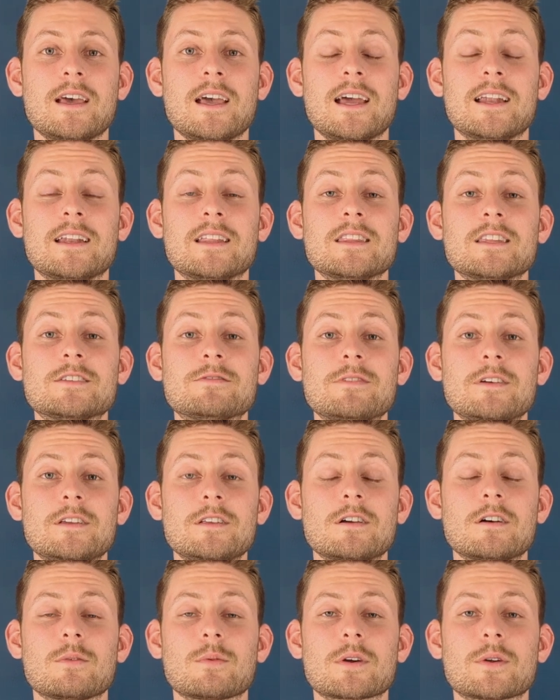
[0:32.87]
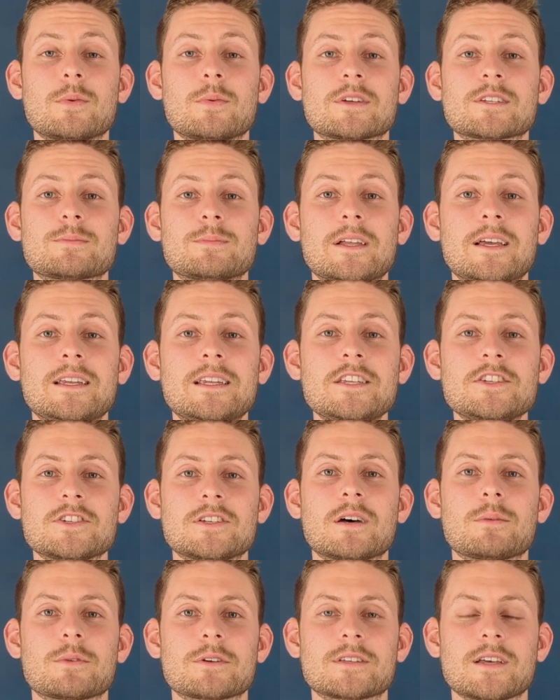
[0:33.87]
and in this video we're going to explain each
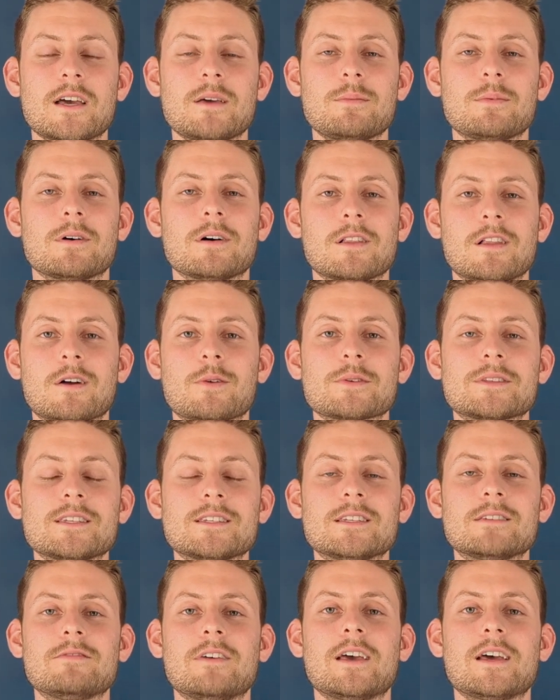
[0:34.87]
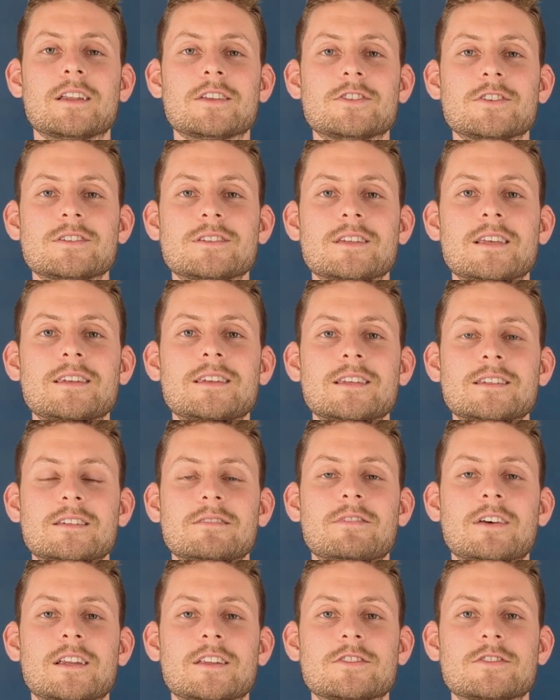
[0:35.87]
number type along with its advantages and
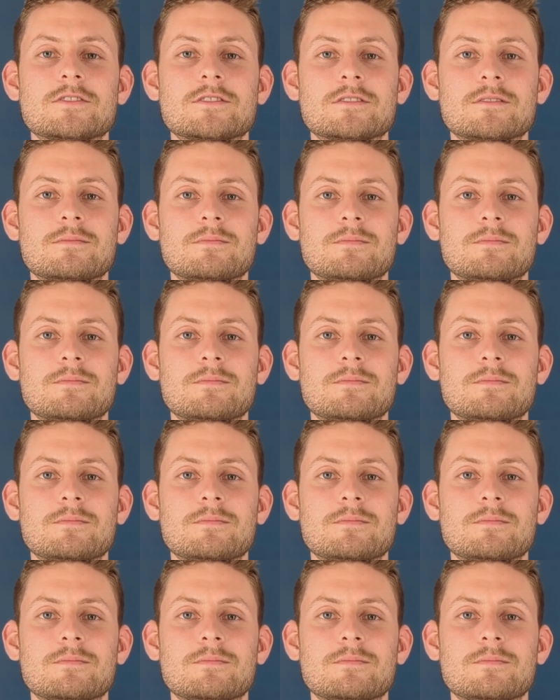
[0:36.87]
disadvantages.